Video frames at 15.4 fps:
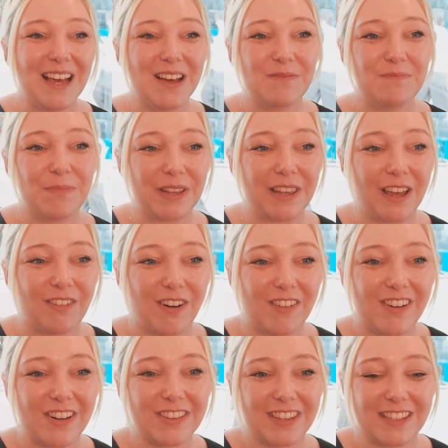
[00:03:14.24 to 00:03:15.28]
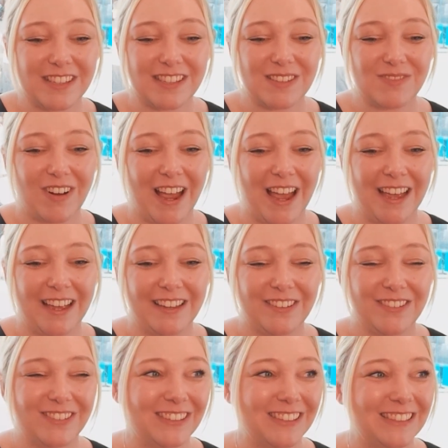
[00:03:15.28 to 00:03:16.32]
But there are others where
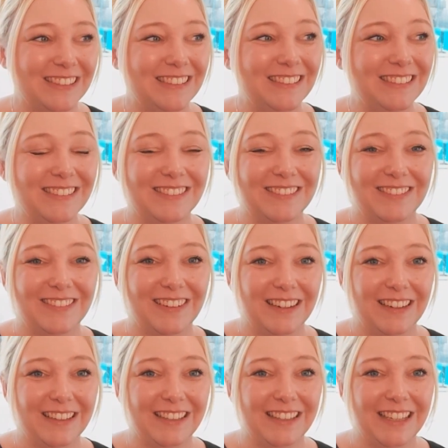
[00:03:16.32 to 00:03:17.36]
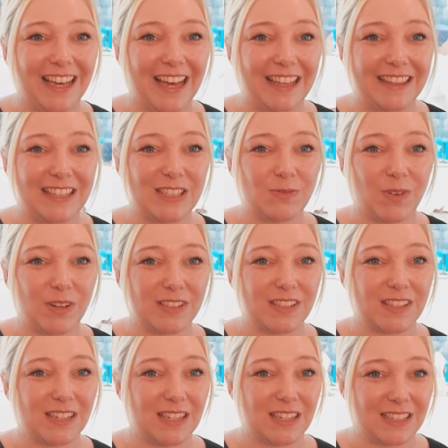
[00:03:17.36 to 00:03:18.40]
you're like, oh yeah, this
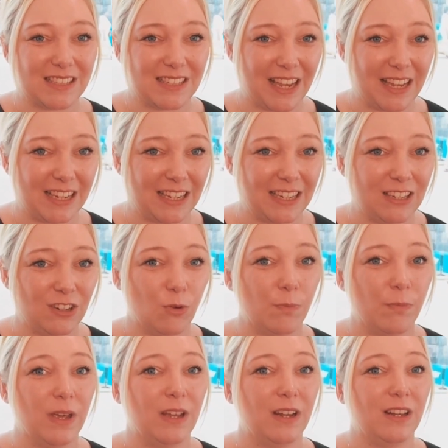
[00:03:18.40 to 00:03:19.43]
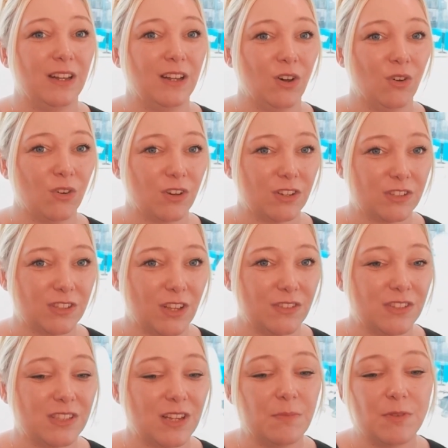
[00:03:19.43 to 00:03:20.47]
one's going to take a little bit longer. So
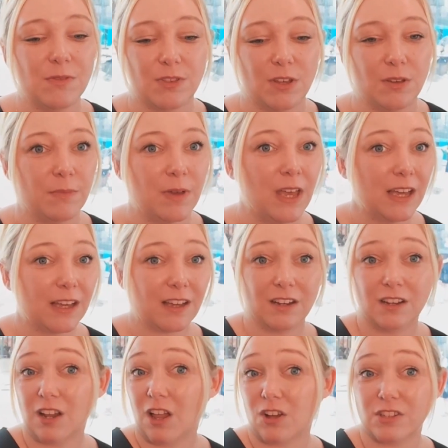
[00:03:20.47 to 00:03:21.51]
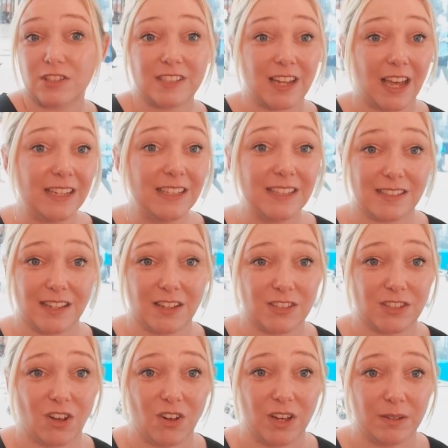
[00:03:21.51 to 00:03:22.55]
some of them can last days at a
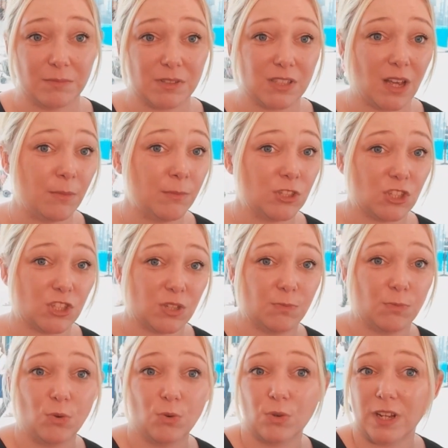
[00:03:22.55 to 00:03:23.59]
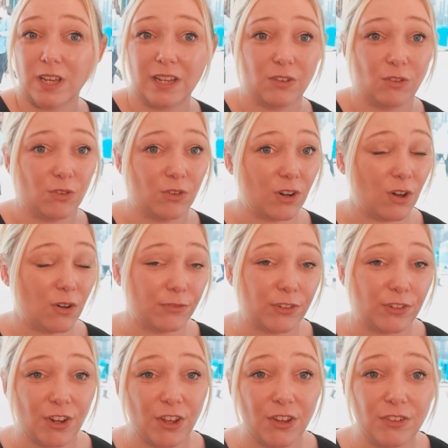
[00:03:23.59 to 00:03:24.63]
time. Some are just a morning or an
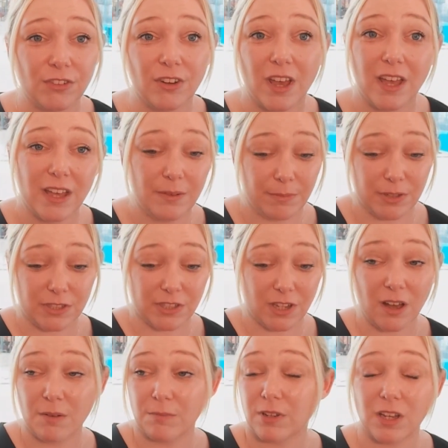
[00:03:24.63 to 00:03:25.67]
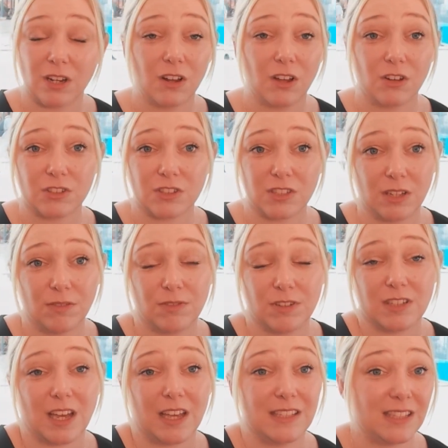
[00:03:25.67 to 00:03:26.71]
afternoon, but some can last
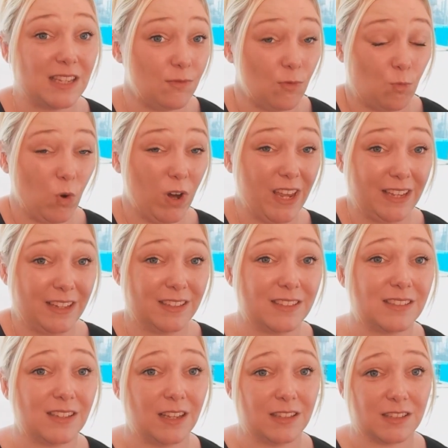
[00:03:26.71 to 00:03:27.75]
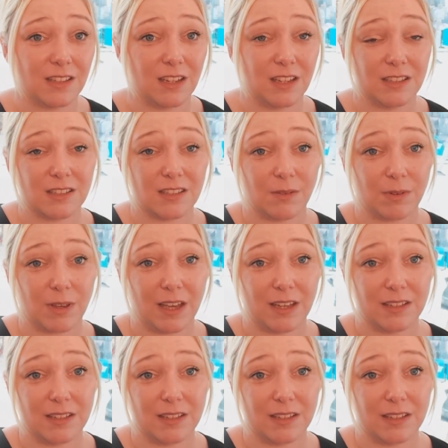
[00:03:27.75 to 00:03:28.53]
even days, even weeks in some cases.